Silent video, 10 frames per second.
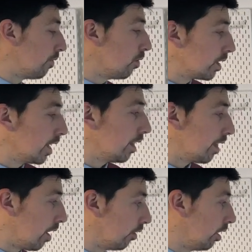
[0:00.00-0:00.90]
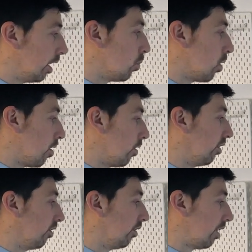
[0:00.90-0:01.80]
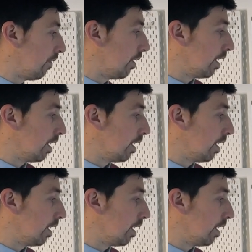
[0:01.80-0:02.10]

48,167